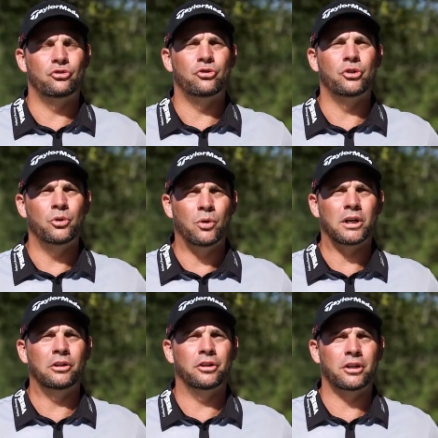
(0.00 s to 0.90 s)
Do you
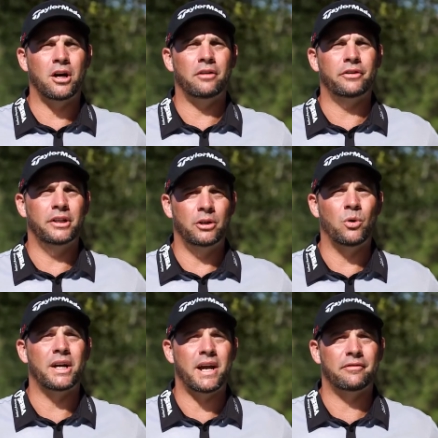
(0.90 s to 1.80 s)
want to learn golf, and do you
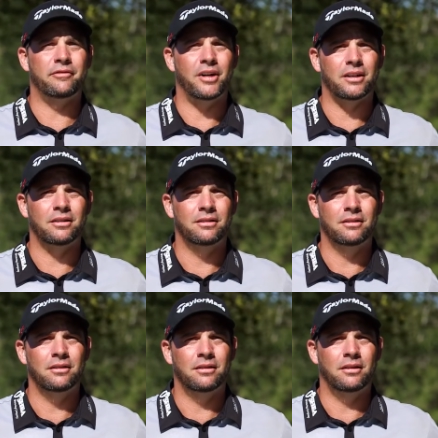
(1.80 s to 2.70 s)
want to have fun?
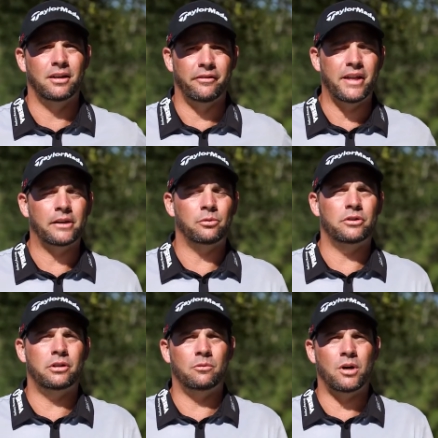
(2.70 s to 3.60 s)
If that's
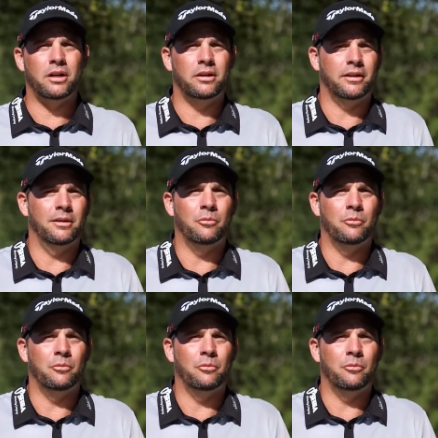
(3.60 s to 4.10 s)
what you want, you're going